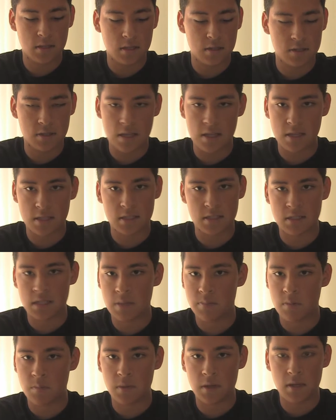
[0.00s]
it doesn't
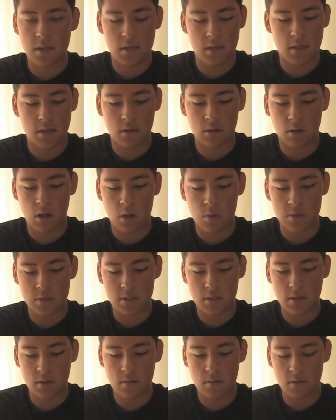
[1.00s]
skip a beat. It'll
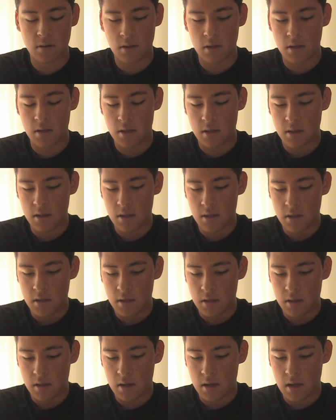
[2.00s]
always load.
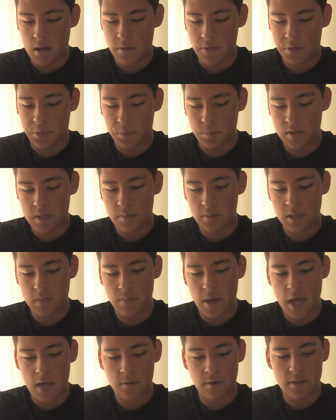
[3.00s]
The 3 AA
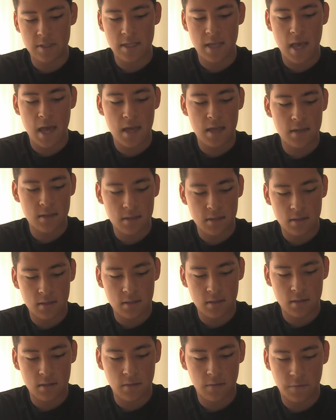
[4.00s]
batteries I had,
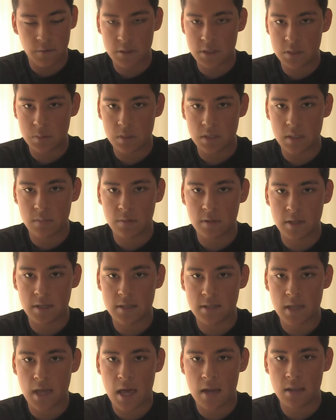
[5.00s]
the first 3
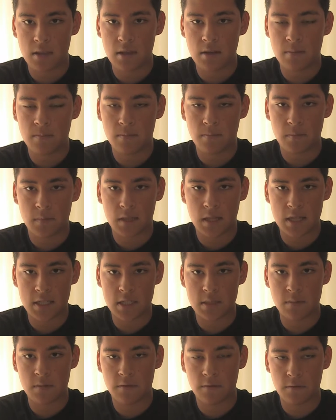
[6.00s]
AA's I had in there,
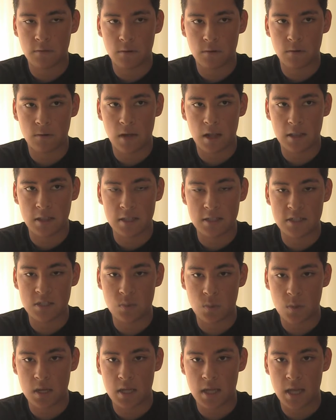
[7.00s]
lasted me for at
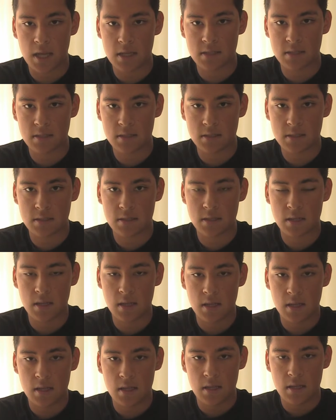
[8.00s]
least 20 cases.
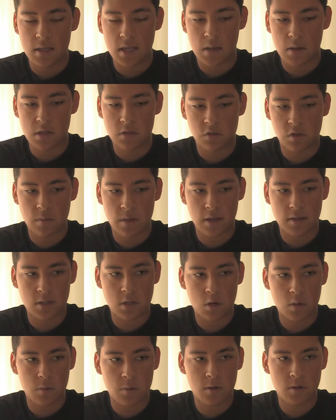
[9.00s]
That was from
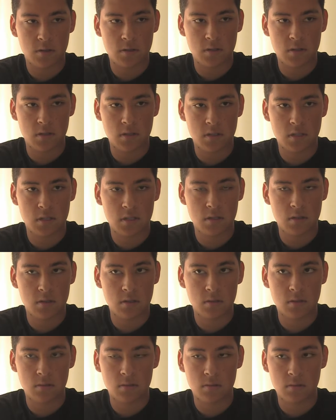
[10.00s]
October
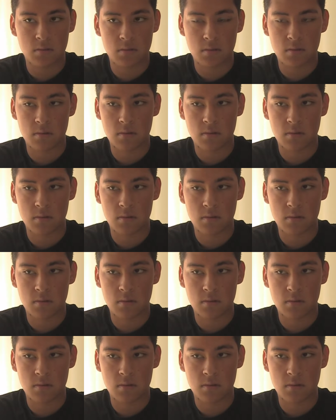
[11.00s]
until